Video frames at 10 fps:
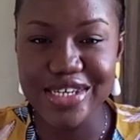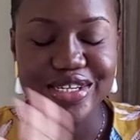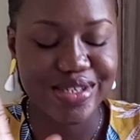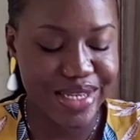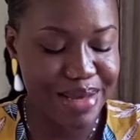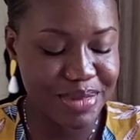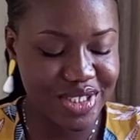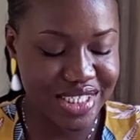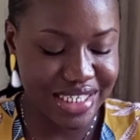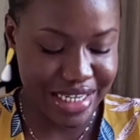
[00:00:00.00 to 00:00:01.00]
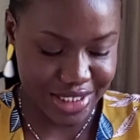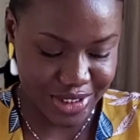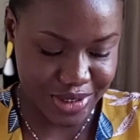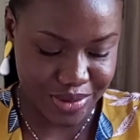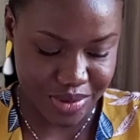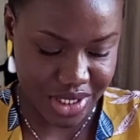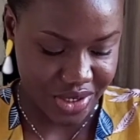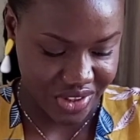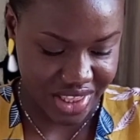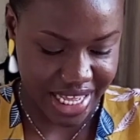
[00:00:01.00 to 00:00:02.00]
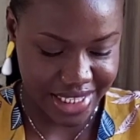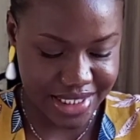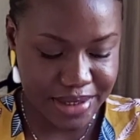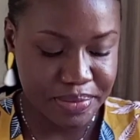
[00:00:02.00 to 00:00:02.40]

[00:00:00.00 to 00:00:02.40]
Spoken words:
So let me just let you in that.